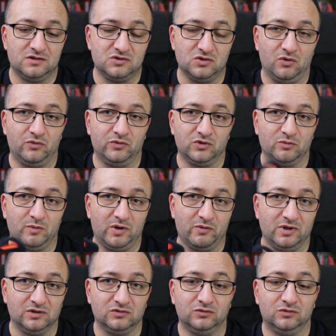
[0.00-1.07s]
So you may
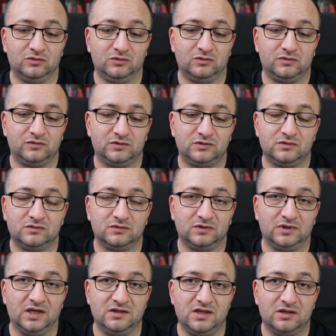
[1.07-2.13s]
want to
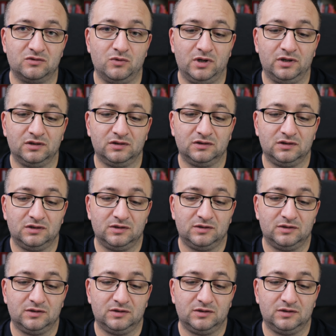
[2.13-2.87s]
get that one,